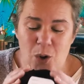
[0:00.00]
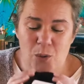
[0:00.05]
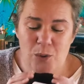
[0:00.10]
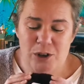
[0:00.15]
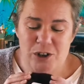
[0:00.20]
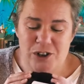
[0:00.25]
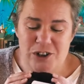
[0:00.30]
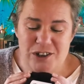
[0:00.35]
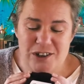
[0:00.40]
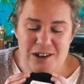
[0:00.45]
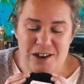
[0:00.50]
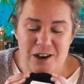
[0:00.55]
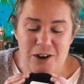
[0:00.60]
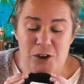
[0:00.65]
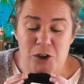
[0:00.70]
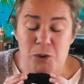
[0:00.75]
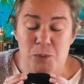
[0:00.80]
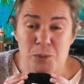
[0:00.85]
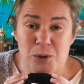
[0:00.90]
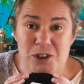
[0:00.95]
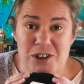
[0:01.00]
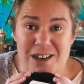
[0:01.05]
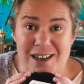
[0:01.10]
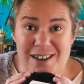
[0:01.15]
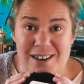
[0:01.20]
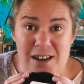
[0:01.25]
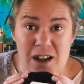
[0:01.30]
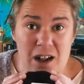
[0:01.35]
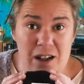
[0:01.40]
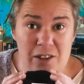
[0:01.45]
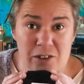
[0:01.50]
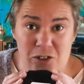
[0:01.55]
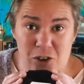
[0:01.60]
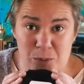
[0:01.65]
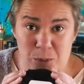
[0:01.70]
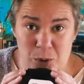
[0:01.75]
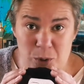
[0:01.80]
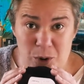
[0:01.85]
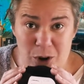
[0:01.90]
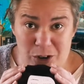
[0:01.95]
which is 100%
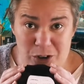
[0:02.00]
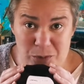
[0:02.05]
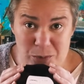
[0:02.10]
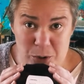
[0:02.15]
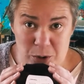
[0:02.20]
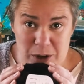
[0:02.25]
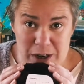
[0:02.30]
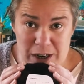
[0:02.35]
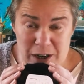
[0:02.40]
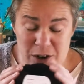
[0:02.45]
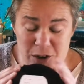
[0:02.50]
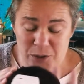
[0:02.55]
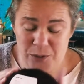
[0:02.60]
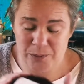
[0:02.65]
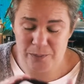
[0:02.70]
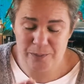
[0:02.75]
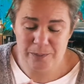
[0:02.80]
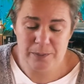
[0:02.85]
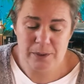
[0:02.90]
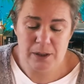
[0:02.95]
non-superwash merino,